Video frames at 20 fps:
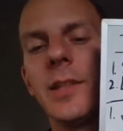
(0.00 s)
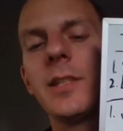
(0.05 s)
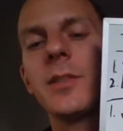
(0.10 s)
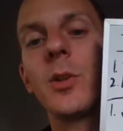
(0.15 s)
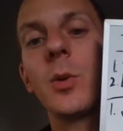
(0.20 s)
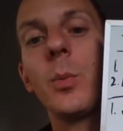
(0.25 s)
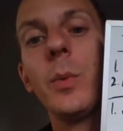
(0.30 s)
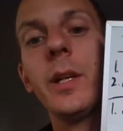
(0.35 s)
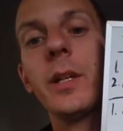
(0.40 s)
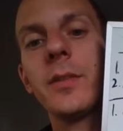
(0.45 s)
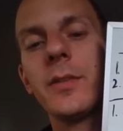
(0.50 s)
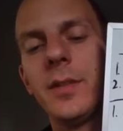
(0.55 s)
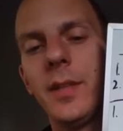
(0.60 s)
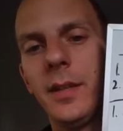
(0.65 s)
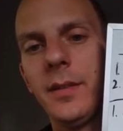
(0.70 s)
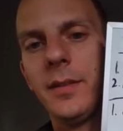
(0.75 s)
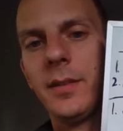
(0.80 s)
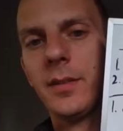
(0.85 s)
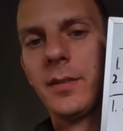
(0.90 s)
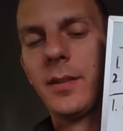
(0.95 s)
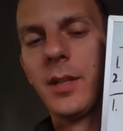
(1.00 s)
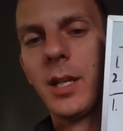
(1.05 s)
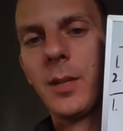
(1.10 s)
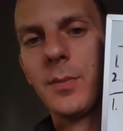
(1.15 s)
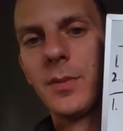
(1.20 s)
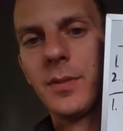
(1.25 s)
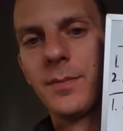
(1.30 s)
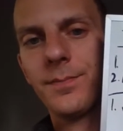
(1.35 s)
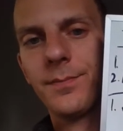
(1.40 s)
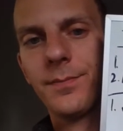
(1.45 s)
these are weird sentence
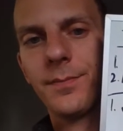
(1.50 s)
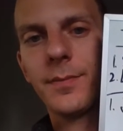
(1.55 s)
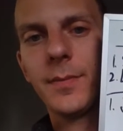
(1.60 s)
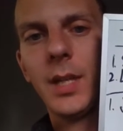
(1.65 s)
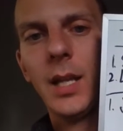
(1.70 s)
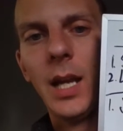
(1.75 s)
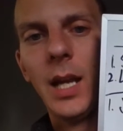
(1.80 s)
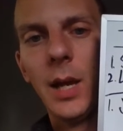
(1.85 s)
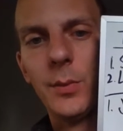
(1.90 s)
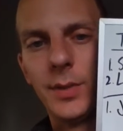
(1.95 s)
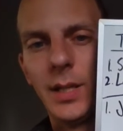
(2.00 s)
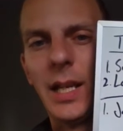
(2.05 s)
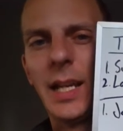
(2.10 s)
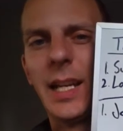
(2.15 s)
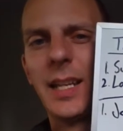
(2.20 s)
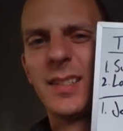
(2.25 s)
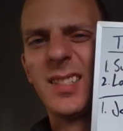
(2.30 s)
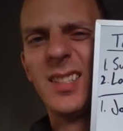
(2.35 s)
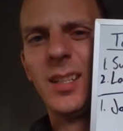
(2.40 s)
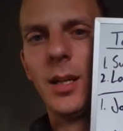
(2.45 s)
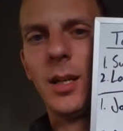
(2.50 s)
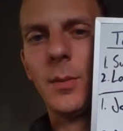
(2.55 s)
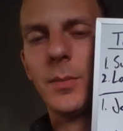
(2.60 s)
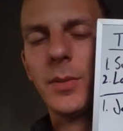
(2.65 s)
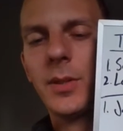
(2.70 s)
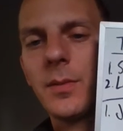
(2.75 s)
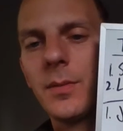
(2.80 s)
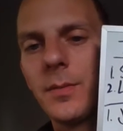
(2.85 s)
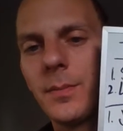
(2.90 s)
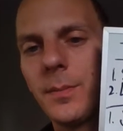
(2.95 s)
types. I, was, I got
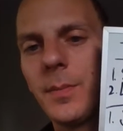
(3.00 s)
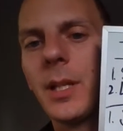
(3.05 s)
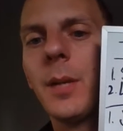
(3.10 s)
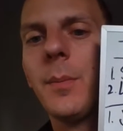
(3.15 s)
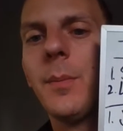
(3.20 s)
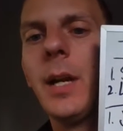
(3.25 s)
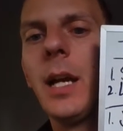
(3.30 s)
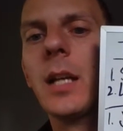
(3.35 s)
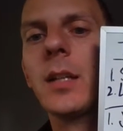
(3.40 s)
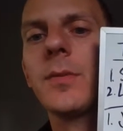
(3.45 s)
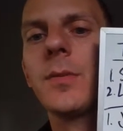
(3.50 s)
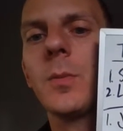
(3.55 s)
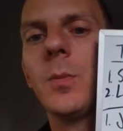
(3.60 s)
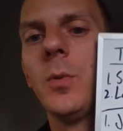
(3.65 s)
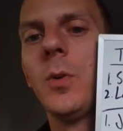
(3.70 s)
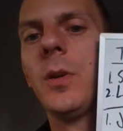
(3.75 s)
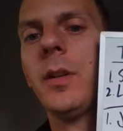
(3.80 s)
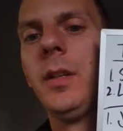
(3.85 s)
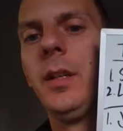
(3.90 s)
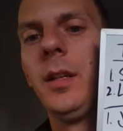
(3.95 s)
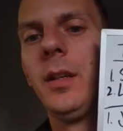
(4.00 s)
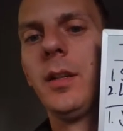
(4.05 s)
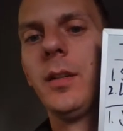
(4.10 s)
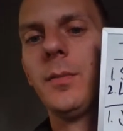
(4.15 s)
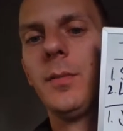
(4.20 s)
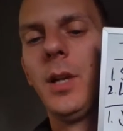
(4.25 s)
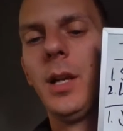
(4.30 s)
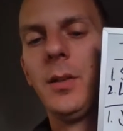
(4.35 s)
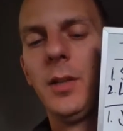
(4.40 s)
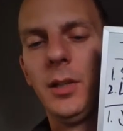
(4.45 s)
stumped, but I'm back for more here.
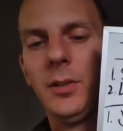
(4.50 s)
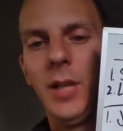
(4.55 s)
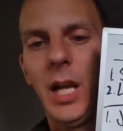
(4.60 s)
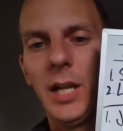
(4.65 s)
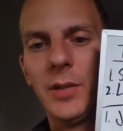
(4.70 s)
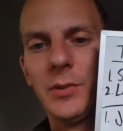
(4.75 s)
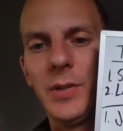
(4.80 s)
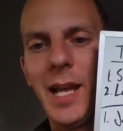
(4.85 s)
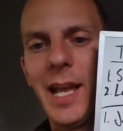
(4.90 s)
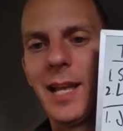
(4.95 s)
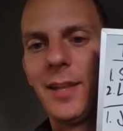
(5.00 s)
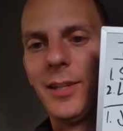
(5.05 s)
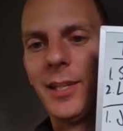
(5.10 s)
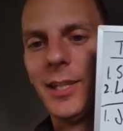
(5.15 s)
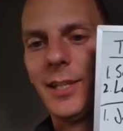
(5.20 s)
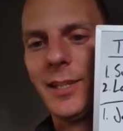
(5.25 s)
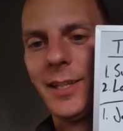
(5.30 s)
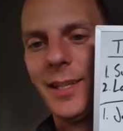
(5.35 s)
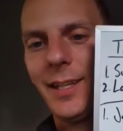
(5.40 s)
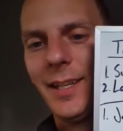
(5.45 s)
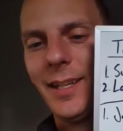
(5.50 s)
I, I rallied.